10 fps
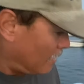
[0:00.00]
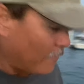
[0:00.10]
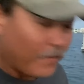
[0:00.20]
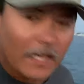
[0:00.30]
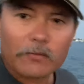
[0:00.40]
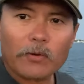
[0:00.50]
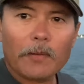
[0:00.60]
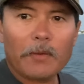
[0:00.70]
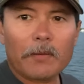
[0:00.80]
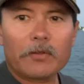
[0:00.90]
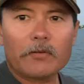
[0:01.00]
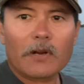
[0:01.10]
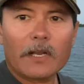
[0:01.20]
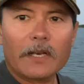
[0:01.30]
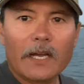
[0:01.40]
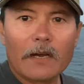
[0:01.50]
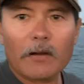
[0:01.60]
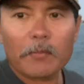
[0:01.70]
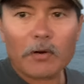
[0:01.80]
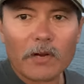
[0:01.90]
that's what I'm up to right now.
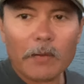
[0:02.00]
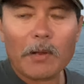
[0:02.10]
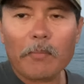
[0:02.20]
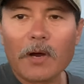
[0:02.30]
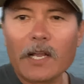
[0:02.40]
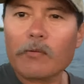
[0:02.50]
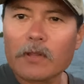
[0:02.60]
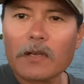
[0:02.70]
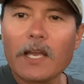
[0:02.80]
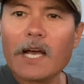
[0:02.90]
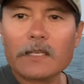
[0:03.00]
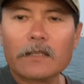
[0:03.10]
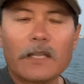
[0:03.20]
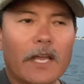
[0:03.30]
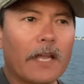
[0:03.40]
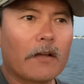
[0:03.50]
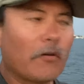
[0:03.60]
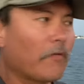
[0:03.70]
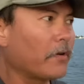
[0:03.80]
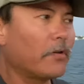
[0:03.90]
I'm gonna ride my bike with the gas tank
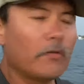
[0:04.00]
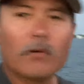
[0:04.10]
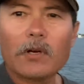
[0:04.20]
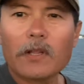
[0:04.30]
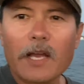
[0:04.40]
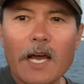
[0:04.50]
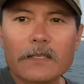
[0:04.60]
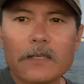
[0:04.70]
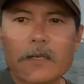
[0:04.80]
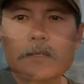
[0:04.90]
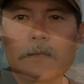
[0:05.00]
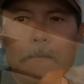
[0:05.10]
over to the gas station.